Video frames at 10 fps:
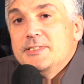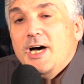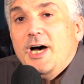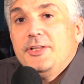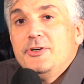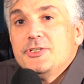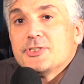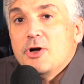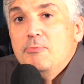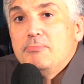to Under the
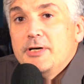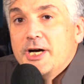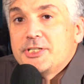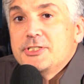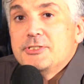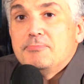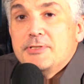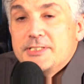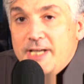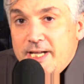Scope Productions
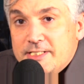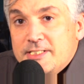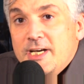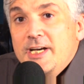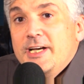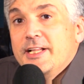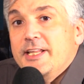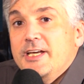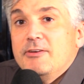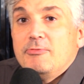presents
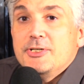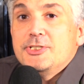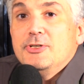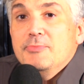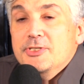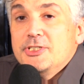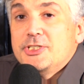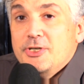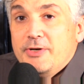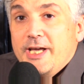the Original Music
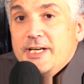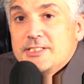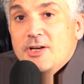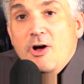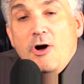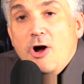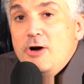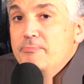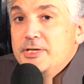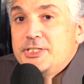Showcase.
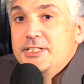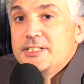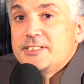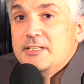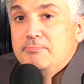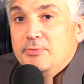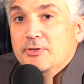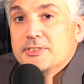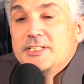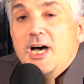Our mission is
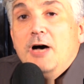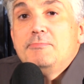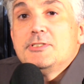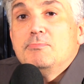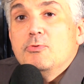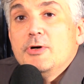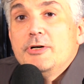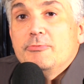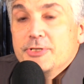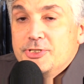simple, to help support
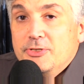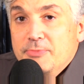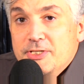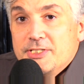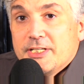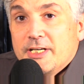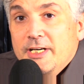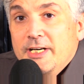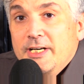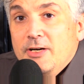original music
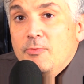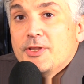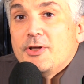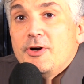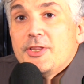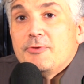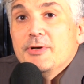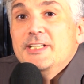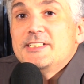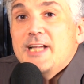with our
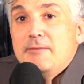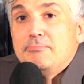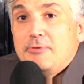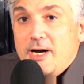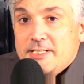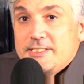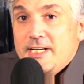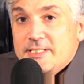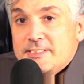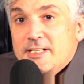three-step
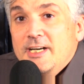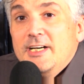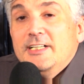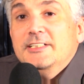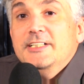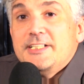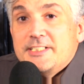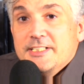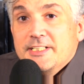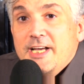process.
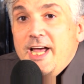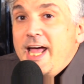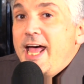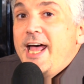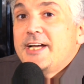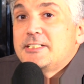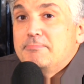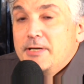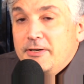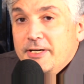Listen,
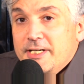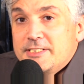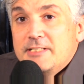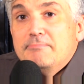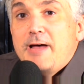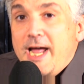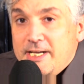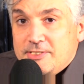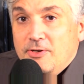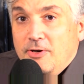experience, and
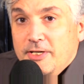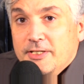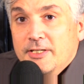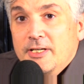pass on.